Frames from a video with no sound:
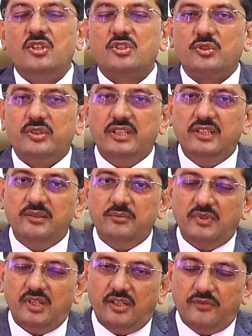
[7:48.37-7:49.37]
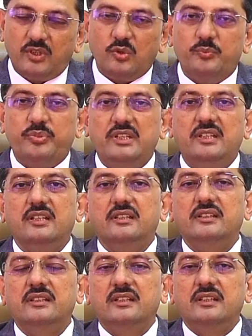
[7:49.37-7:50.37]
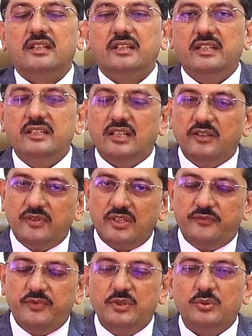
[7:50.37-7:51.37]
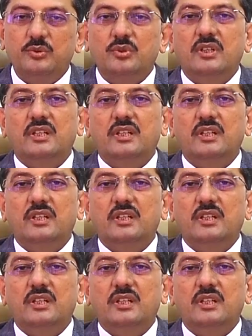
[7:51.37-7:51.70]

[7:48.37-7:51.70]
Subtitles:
So in our opinion, in our view,